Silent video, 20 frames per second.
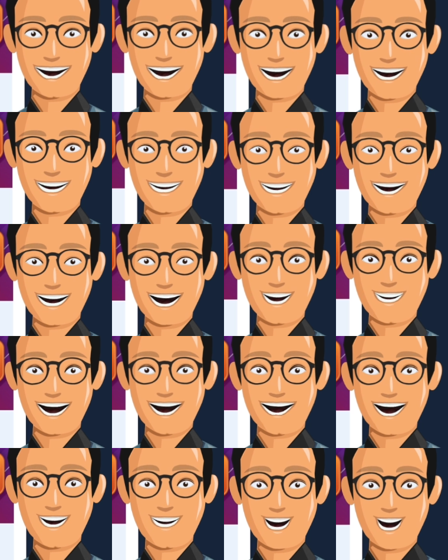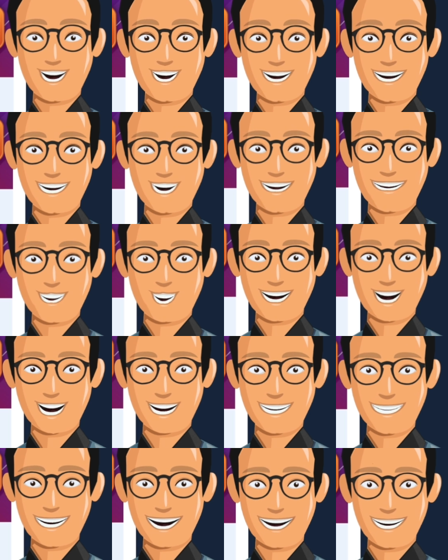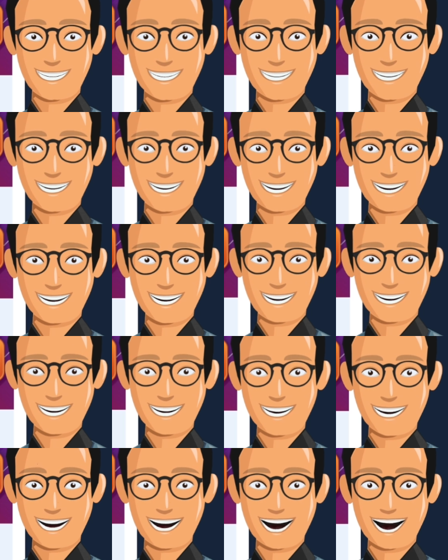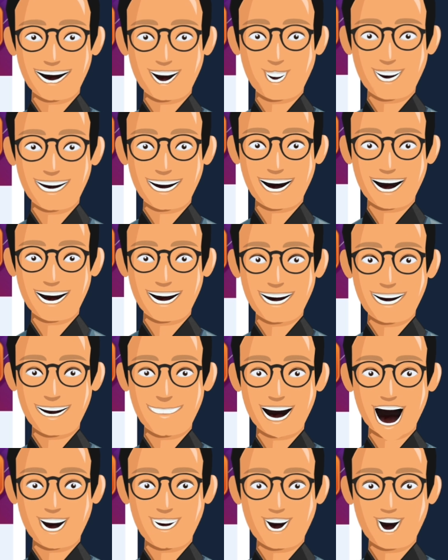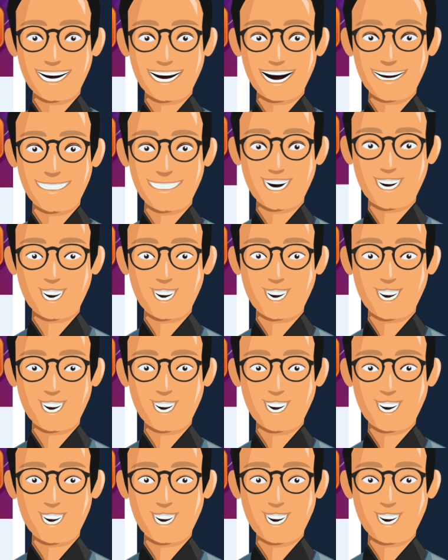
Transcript: feeds for different content formats. This will allow your Content Hub to